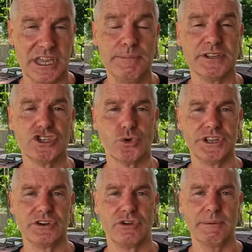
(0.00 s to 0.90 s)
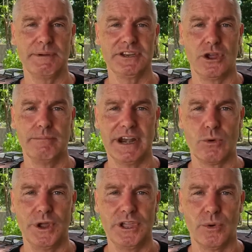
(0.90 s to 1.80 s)
keep enjoying your rugby no
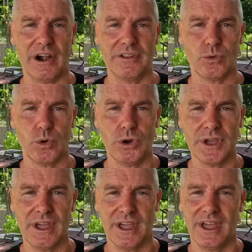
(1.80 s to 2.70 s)
matter where you are in the world,